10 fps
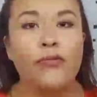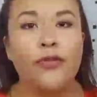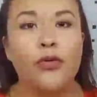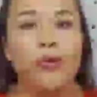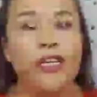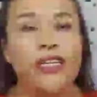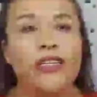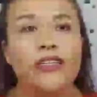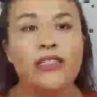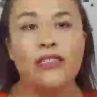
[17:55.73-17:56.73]
for
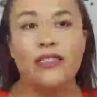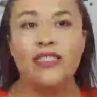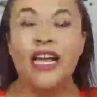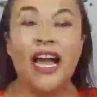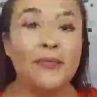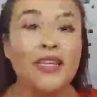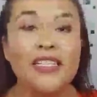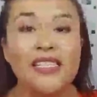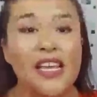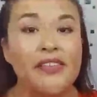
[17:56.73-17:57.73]
the time that
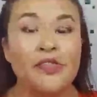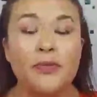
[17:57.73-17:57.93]
it saves